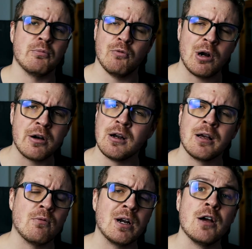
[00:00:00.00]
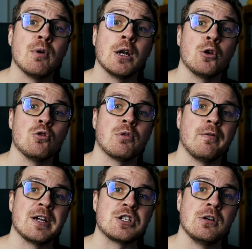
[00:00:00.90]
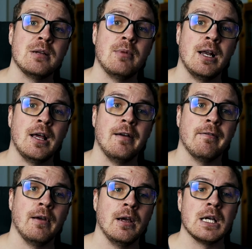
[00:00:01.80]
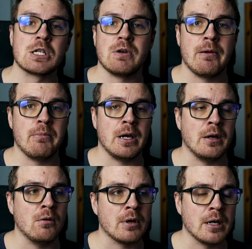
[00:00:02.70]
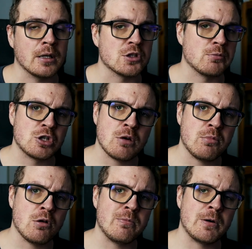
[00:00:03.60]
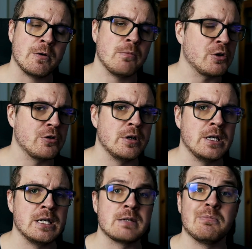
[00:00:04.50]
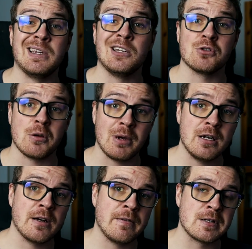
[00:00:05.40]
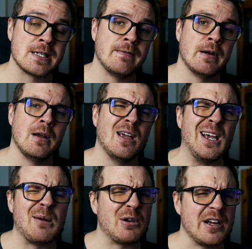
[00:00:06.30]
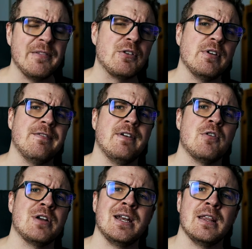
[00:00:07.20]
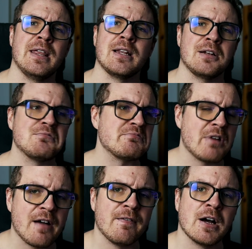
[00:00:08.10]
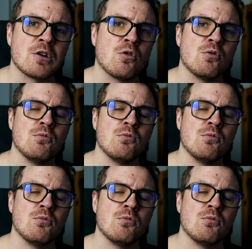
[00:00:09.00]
wondering like what I want to do professionally in my life. So I've been looking at some job opportunities, been to some interviews even, but I haven't really found anything that I find